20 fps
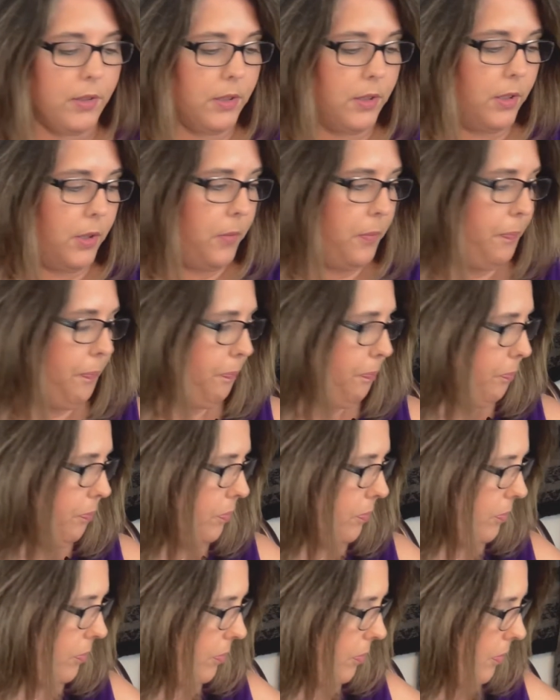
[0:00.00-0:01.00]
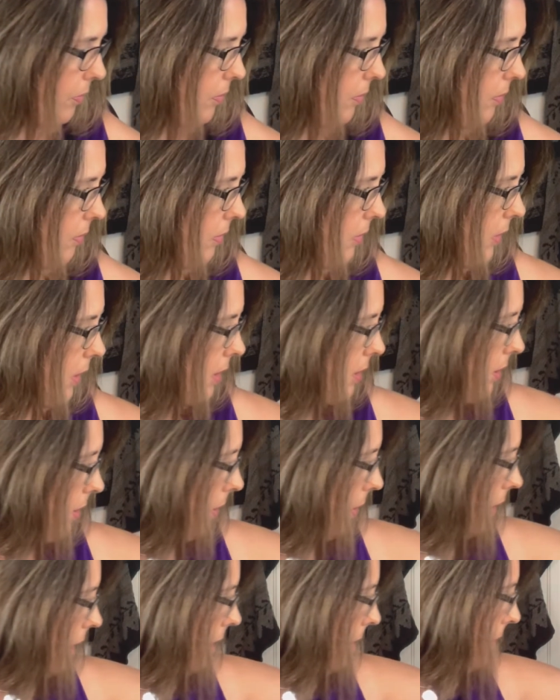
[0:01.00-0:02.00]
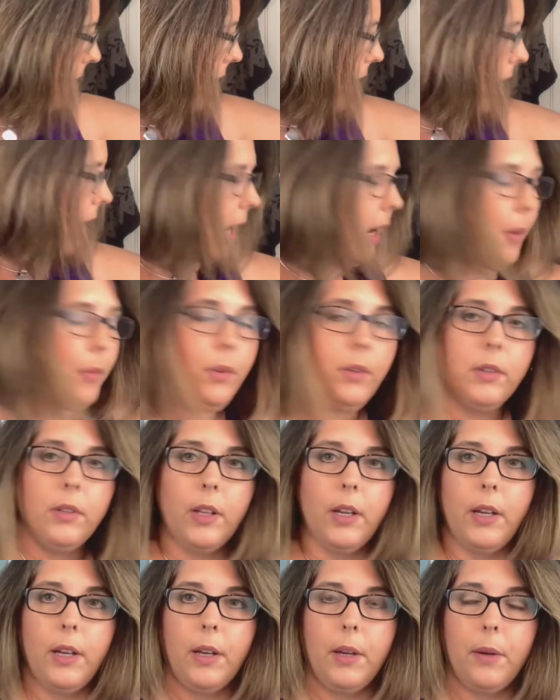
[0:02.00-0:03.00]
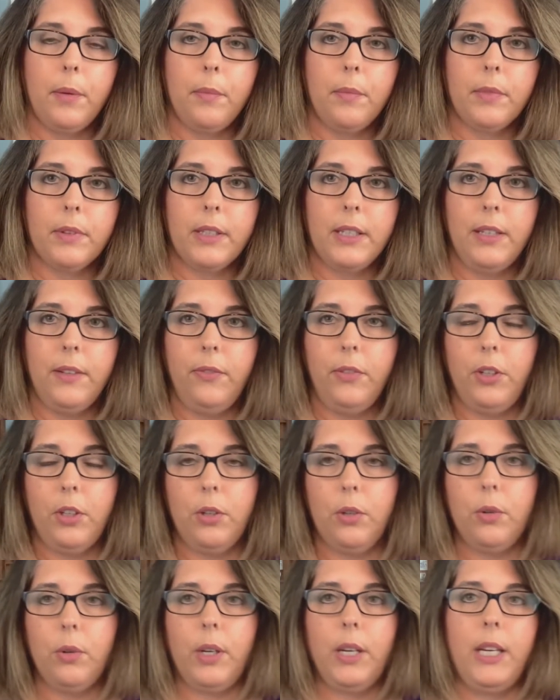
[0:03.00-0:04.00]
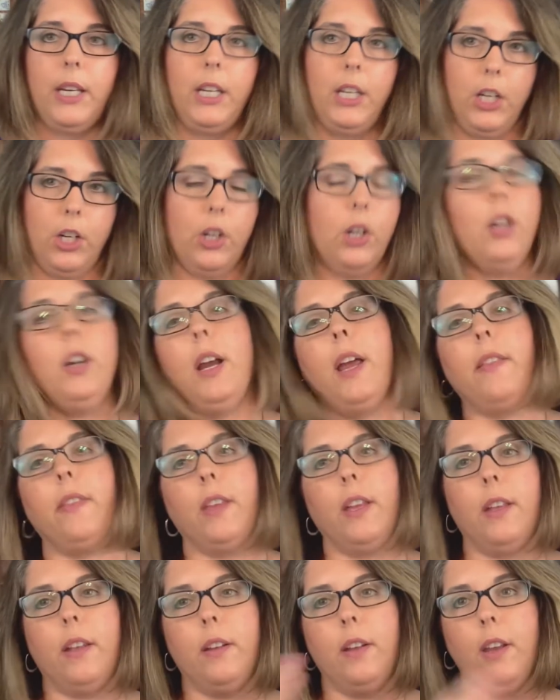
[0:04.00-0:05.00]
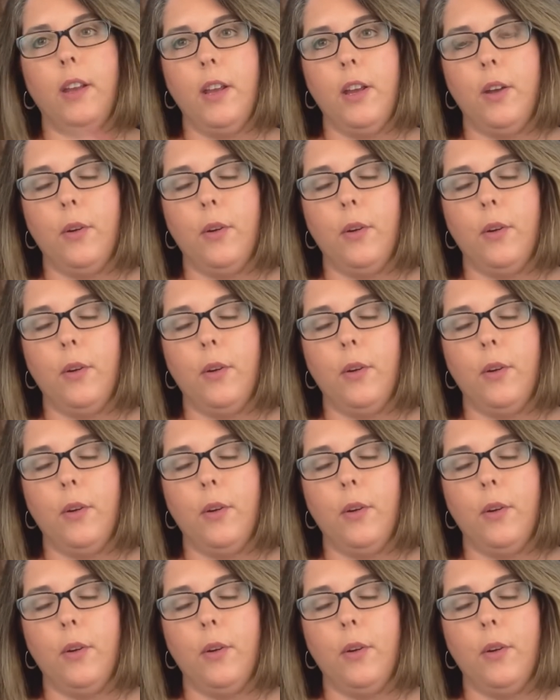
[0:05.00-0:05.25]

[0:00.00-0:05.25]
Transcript: So I will leave you here, and then